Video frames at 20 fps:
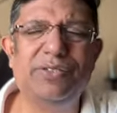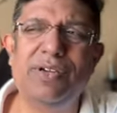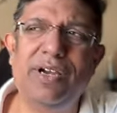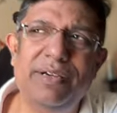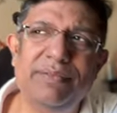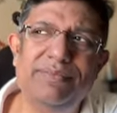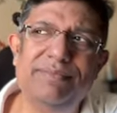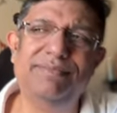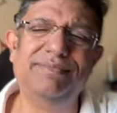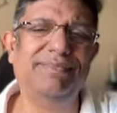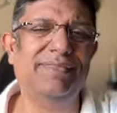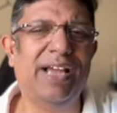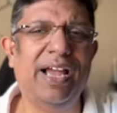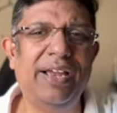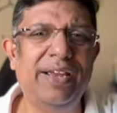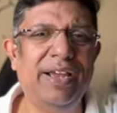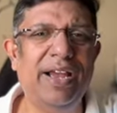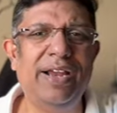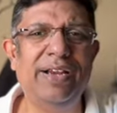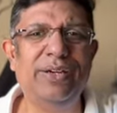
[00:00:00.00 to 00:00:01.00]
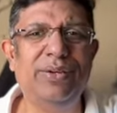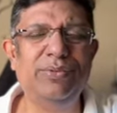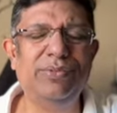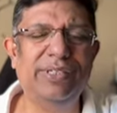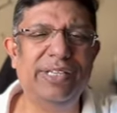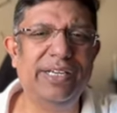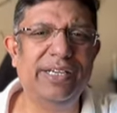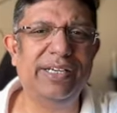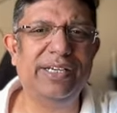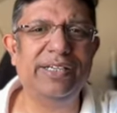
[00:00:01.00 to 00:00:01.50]
So I
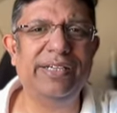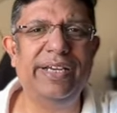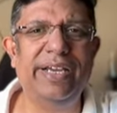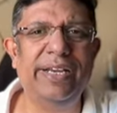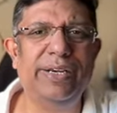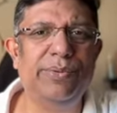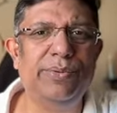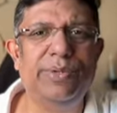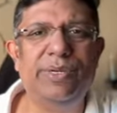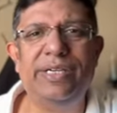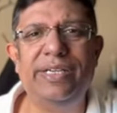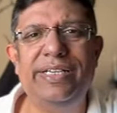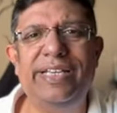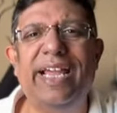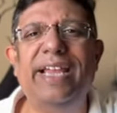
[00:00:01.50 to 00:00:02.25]
don't think it would